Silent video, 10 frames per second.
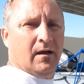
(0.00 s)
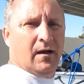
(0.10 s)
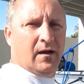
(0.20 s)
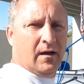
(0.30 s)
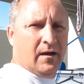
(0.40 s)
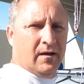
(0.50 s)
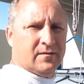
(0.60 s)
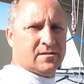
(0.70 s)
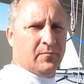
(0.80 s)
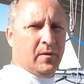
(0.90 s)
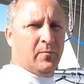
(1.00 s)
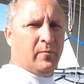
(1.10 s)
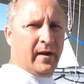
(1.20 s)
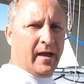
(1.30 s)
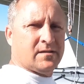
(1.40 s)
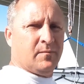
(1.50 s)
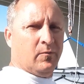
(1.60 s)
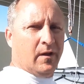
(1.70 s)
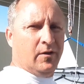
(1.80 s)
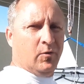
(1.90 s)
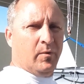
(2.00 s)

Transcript: Some people have been asking me when I do